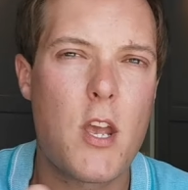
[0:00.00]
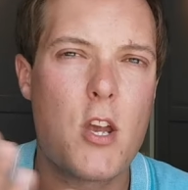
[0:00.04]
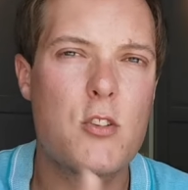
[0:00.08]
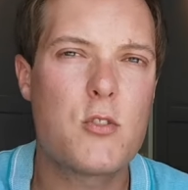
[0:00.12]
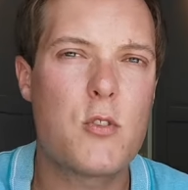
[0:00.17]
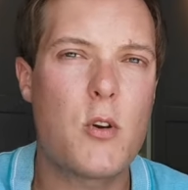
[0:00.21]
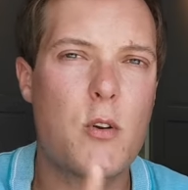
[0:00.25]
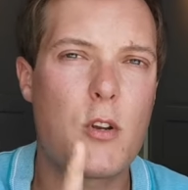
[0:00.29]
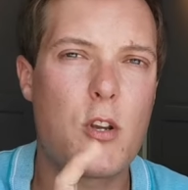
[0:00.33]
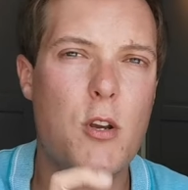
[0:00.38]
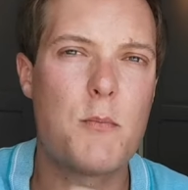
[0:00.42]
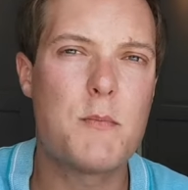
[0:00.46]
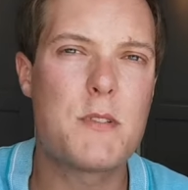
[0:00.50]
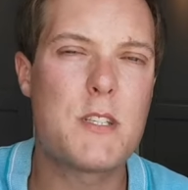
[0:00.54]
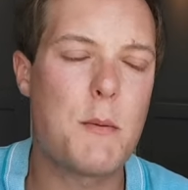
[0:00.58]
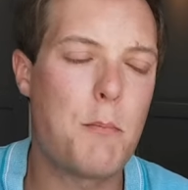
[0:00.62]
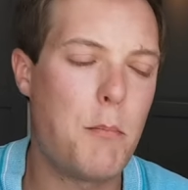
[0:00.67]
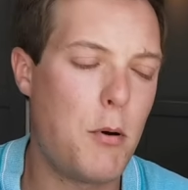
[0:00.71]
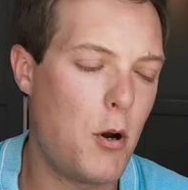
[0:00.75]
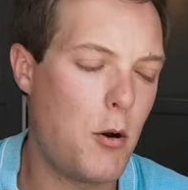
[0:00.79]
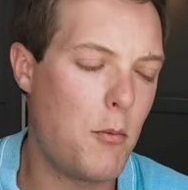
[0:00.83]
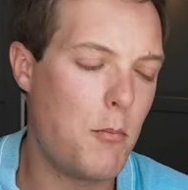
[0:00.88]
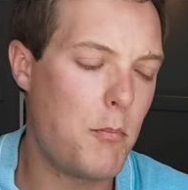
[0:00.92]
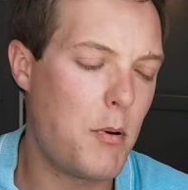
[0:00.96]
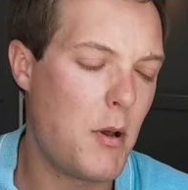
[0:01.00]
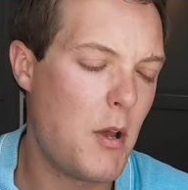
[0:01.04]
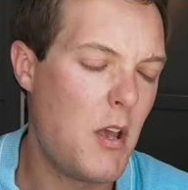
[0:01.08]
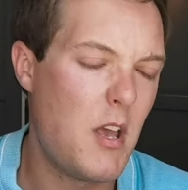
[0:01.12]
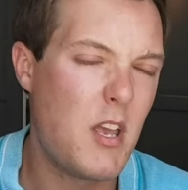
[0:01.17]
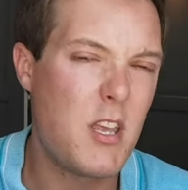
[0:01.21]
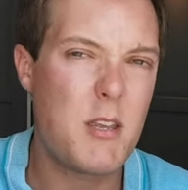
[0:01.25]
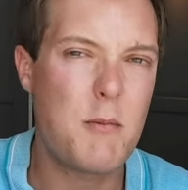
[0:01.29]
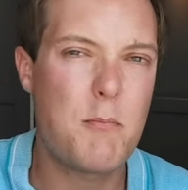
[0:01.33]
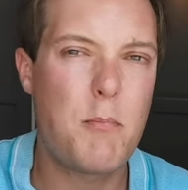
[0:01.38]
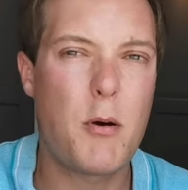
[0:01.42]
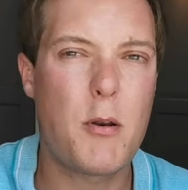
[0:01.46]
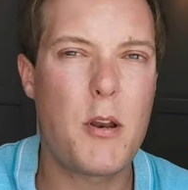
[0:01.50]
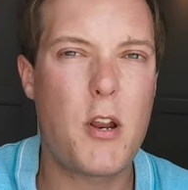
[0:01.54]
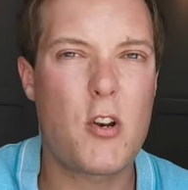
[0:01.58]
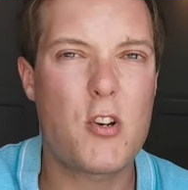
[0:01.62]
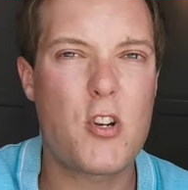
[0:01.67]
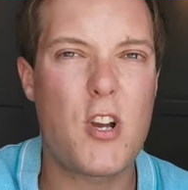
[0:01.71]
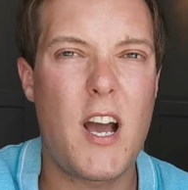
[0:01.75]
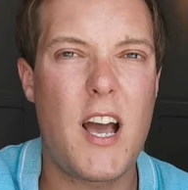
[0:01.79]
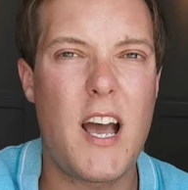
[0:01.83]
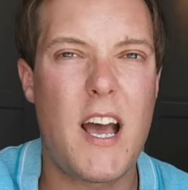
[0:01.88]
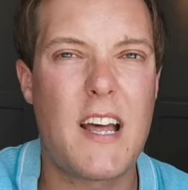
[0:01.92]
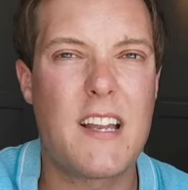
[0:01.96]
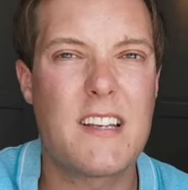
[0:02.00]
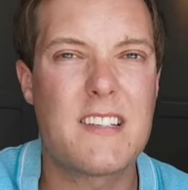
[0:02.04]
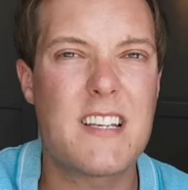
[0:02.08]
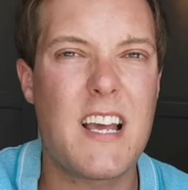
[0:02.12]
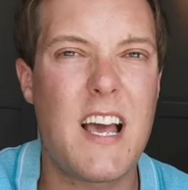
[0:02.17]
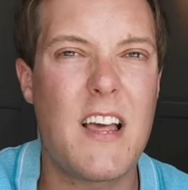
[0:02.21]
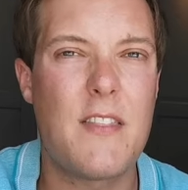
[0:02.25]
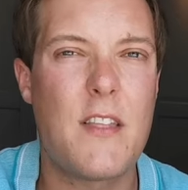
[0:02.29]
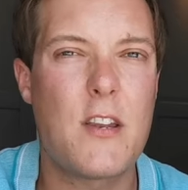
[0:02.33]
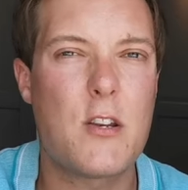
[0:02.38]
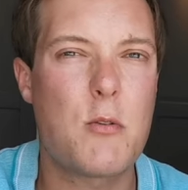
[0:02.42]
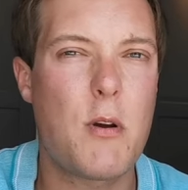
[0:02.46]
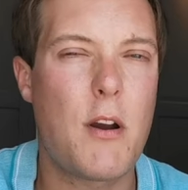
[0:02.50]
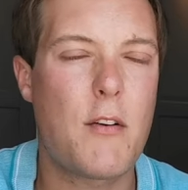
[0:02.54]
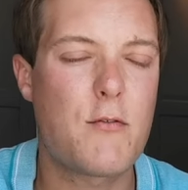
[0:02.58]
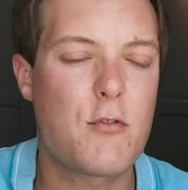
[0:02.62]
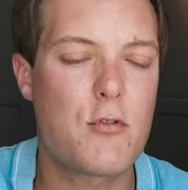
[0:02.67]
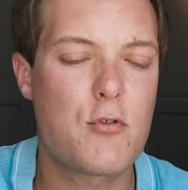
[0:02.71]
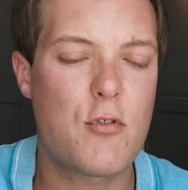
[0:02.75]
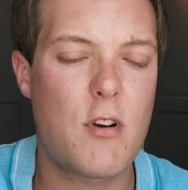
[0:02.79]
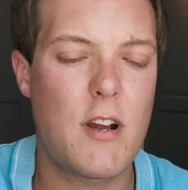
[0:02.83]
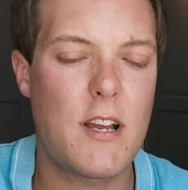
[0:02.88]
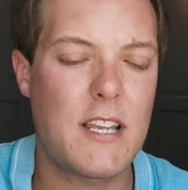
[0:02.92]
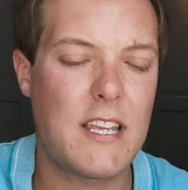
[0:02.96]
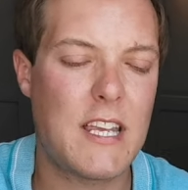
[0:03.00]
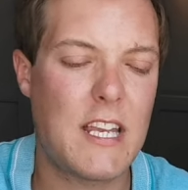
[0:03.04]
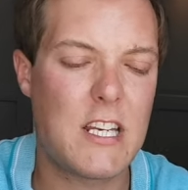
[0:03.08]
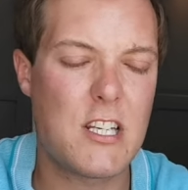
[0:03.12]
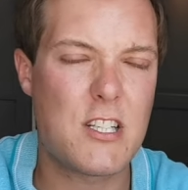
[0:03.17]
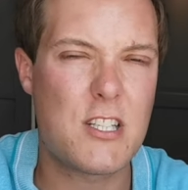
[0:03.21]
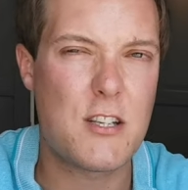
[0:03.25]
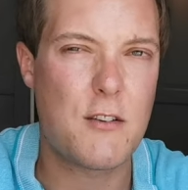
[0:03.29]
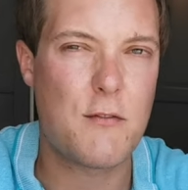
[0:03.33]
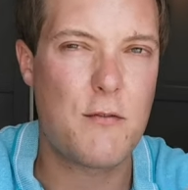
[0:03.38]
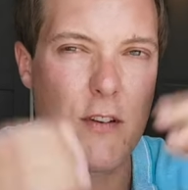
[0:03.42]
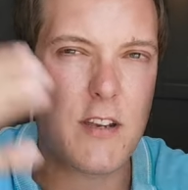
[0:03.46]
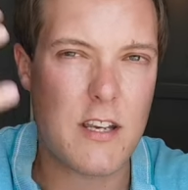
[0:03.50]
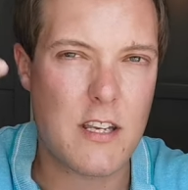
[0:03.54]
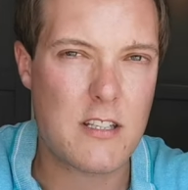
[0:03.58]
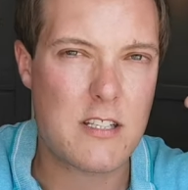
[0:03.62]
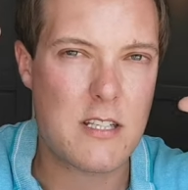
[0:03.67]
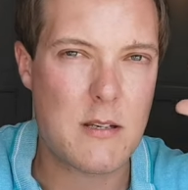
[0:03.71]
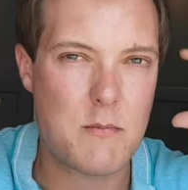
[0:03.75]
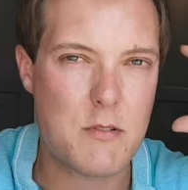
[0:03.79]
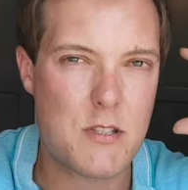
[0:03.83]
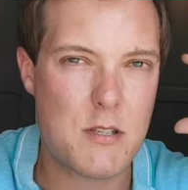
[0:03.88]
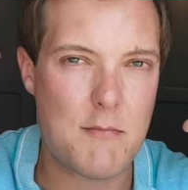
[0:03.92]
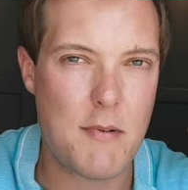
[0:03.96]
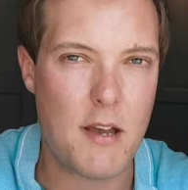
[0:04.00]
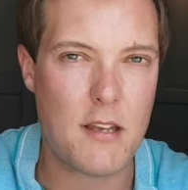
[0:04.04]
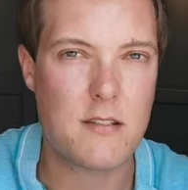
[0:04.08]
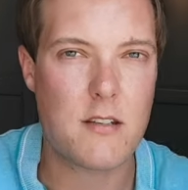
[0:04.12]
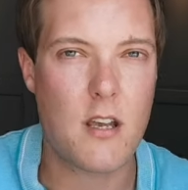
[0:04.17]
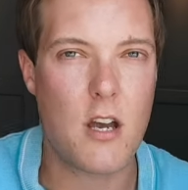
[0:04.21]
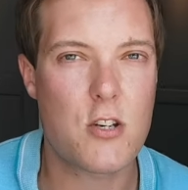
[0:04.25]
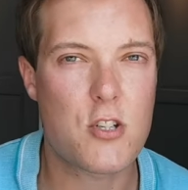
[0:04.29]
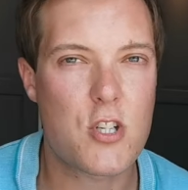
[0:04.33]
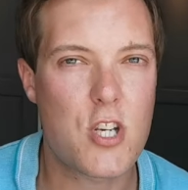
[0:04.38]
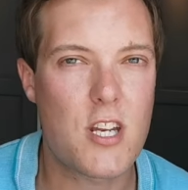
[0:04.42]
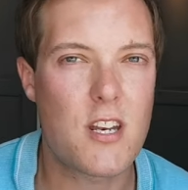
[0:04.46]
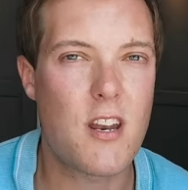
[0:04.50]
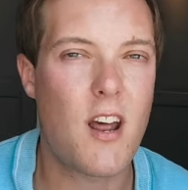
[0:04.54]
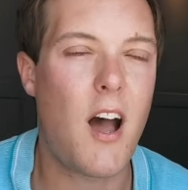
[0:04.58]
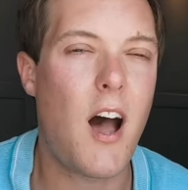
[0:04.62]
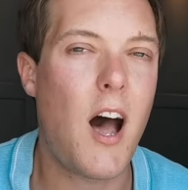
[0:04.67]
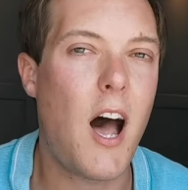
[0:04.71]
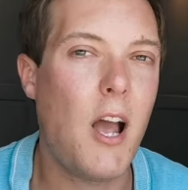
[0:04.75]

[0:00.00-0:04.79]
So it comes in a pump, you put it on your hand, and then you have to try and get it to your fingertips to massage in.